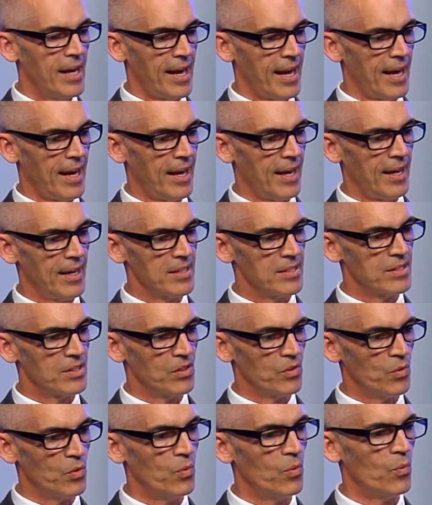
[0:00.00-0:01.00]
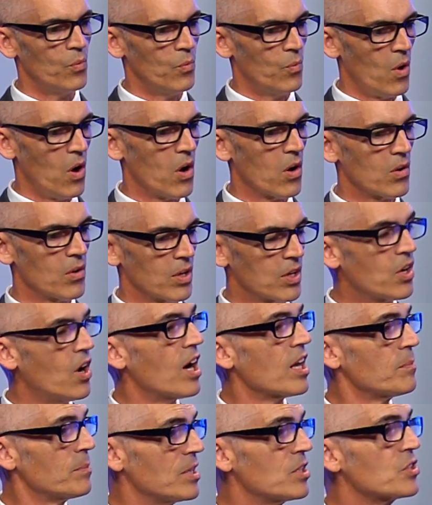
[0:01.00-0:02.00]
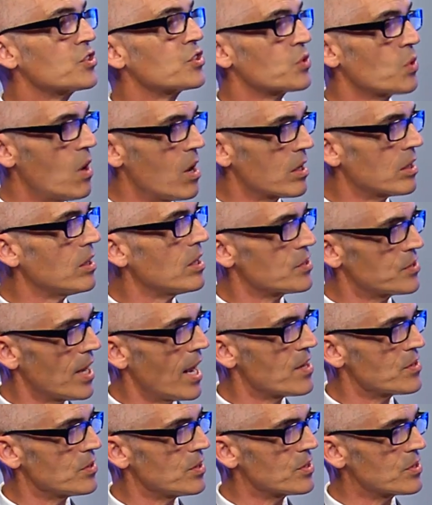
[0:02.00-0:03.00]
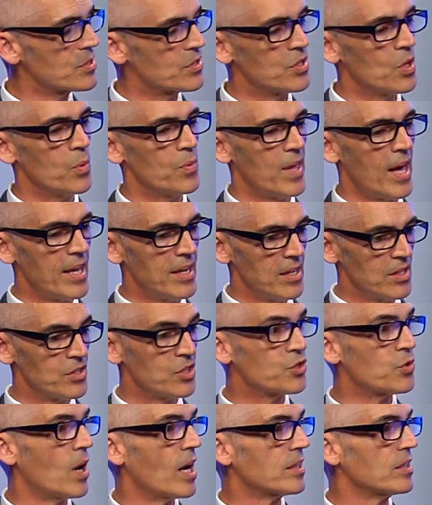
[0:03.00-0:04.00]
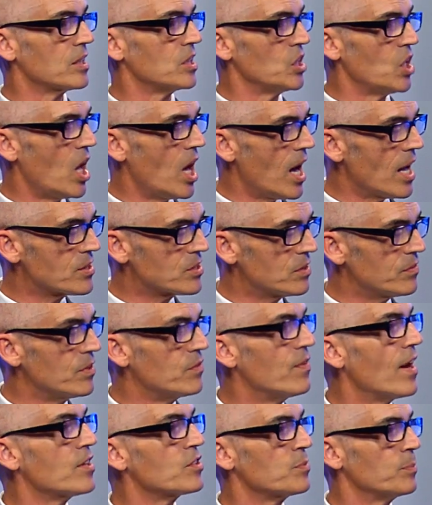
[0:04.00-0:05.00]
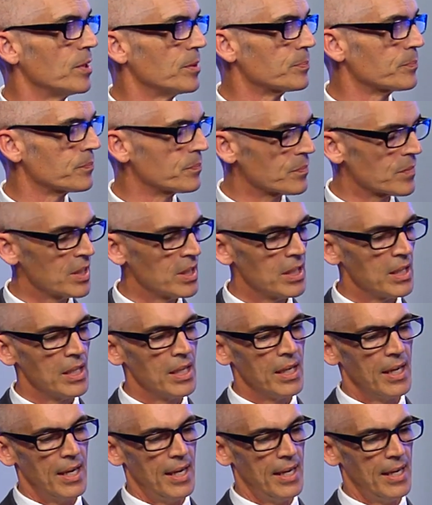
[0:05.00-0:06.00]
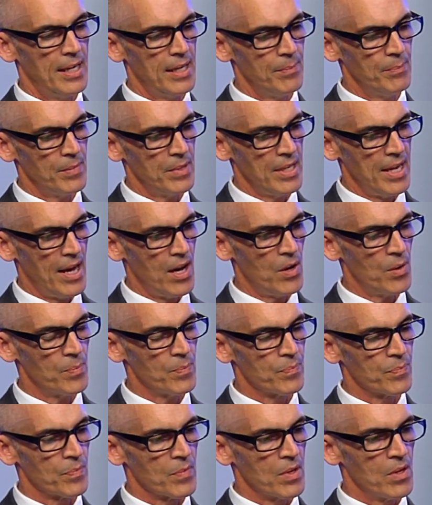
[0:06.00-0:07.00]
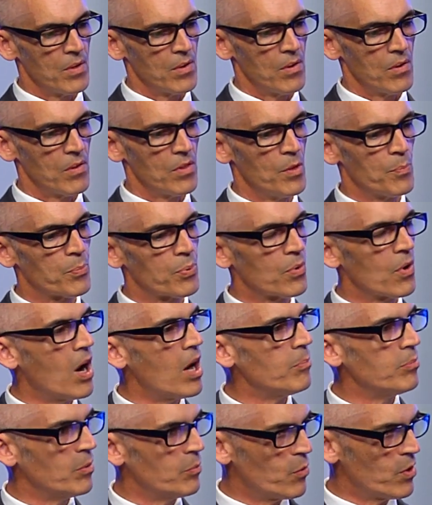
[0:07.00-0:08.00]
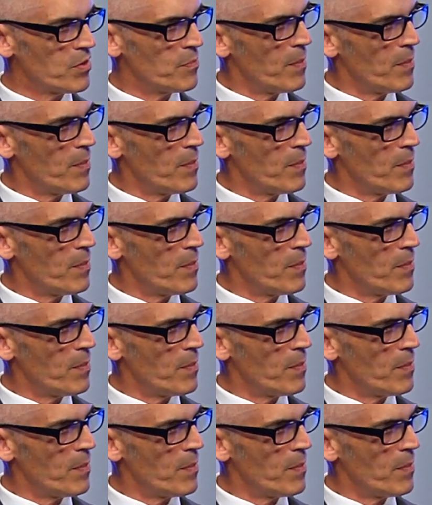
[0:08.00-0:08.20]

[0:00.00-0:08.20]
and our economy is strong in Los Angeles, so that has attracted lots of investment. Now, the problem with